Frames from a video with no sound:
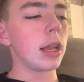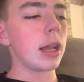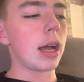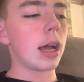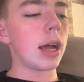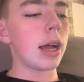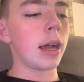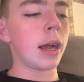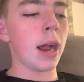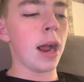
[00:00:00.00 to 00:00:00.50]

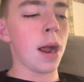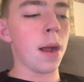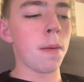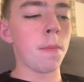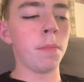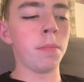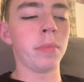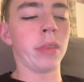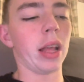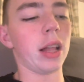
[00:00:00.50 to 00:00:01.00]

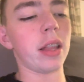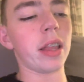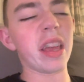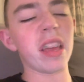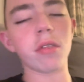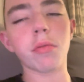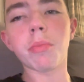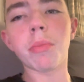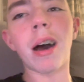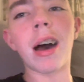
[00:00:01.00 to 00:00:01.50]
um,
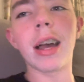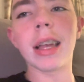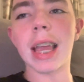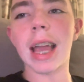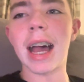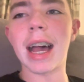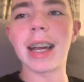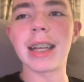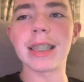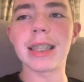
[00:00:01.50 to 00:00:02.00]
left back
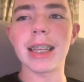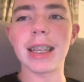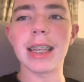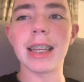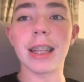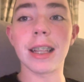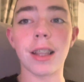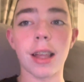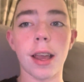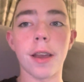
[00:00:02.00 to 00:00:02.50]
and
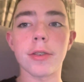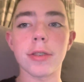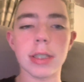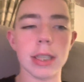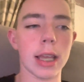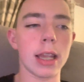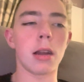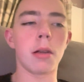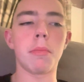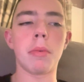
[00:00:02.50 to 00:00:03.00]
left
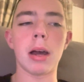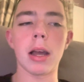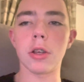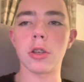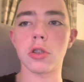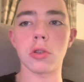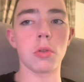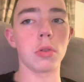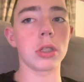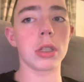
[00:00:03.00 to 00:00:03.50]
centre back,
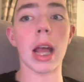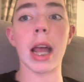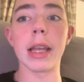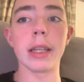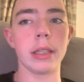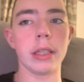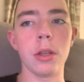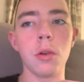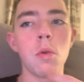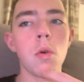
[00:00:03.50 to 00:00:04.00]
so it's
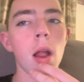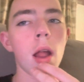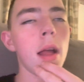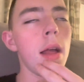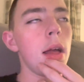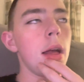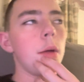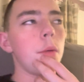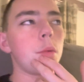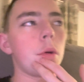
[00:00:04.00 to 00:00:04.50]
ideal.
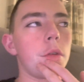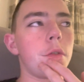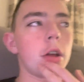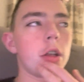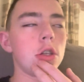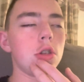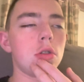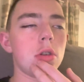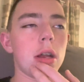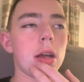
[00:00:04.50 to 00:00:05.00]
With
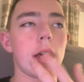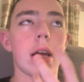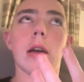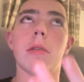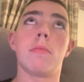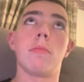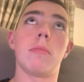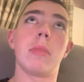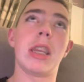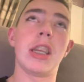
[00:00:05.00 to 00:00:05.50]
um,
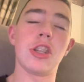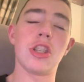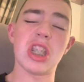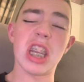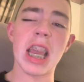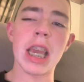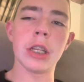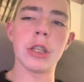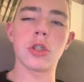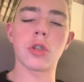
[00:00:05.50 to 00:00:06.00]
Marit
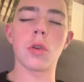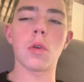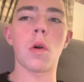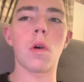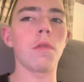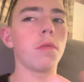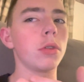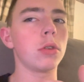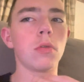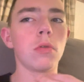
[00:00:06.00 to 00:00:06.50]
going
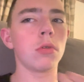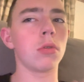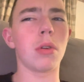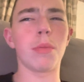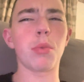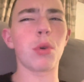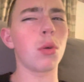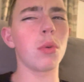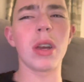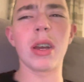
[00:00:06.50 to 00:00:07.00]
off, we don't know.
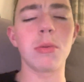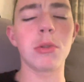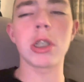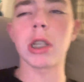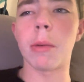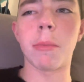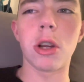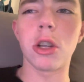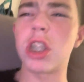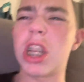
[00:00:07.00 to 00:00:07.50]
Probably it
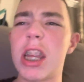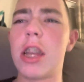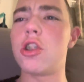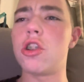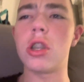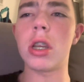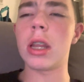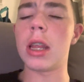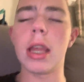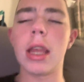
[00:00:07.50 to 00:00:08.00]
wasn't a much
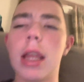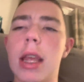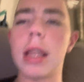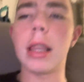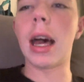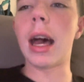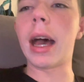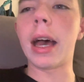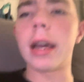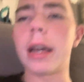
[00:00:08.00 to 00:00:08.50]
injury
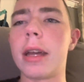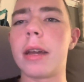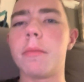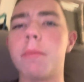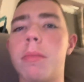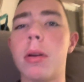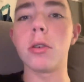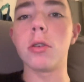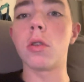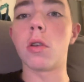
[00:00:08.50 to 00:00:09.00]
that, uh,
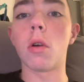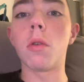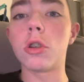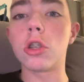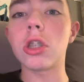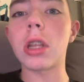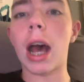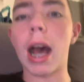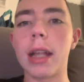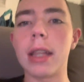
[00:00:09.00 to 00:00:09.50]
but you know,
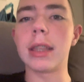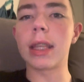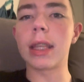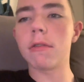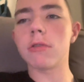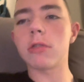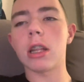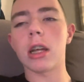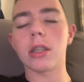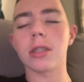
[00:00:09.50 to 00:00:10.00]
just add
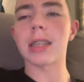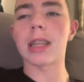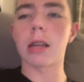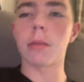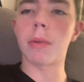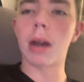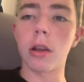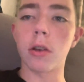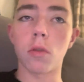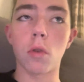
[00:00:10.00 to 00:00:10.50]
to that centre
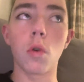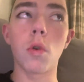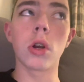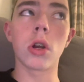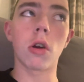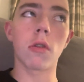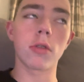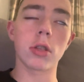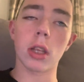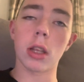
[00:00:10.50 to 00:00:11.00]
back role and
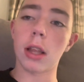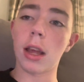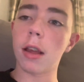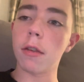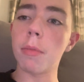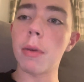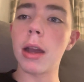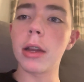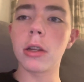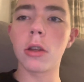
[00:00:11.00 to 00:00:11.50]
obviously
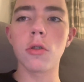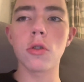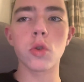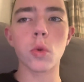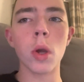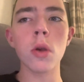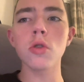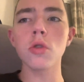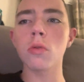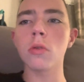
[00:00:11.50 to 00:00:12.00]
left back now as
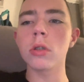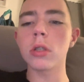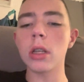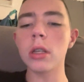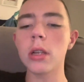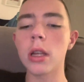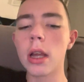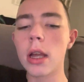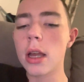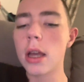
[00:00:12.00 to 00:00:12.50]
well. So it's
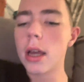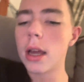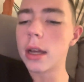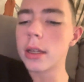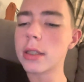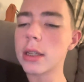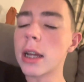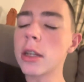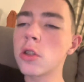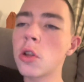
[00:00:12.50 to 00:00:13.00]

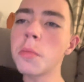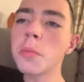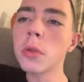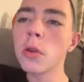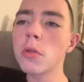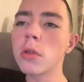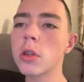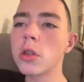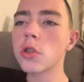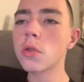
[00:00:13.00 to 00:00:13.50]
it's adding up
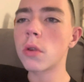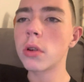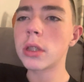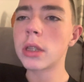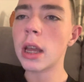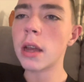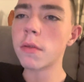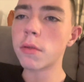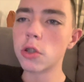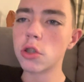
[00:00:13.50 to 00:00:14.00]
now. The squad
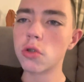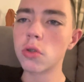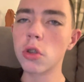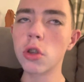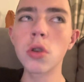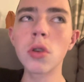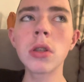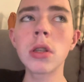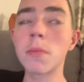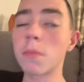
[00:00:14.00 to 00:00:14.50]
depth is really
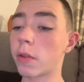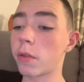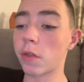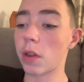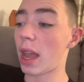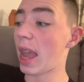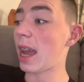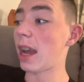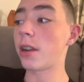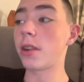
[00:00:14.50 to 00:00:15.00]
good, and we've
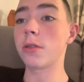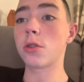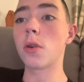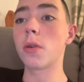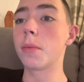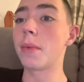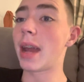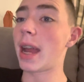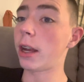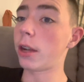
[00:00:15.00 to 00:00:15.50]
got El talk
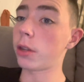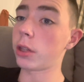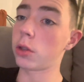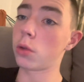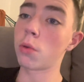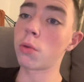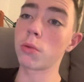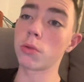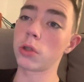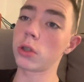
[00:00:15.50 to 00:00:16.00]
about early
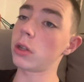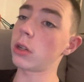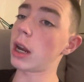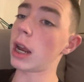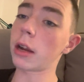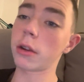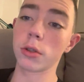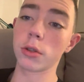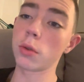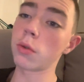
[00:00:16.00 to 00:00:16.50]
doors.
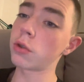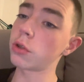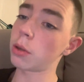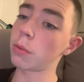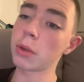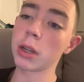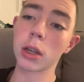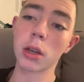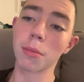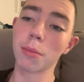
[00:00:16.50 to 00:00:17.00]
Early doors. I
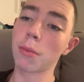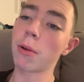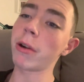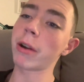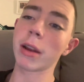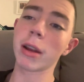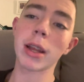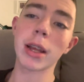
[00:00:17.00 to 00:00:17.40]
mean, come on.